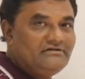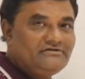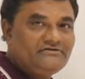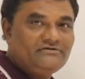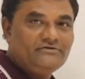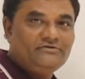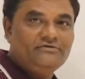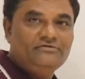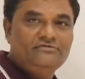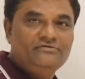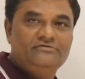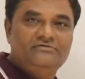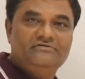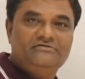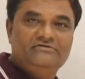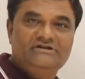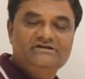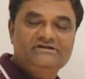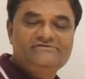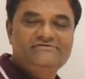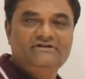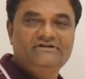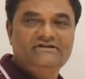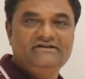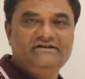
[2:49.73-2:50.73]
So
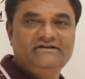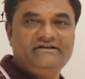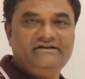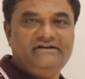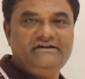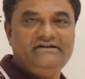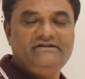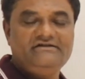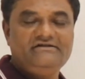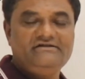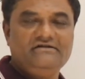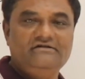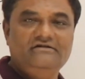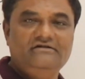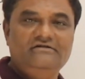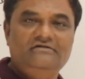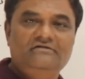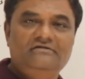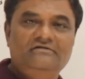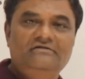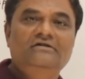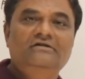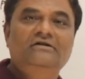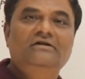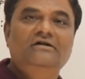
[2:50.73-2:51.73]
this will create
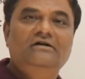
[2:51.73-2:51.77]
a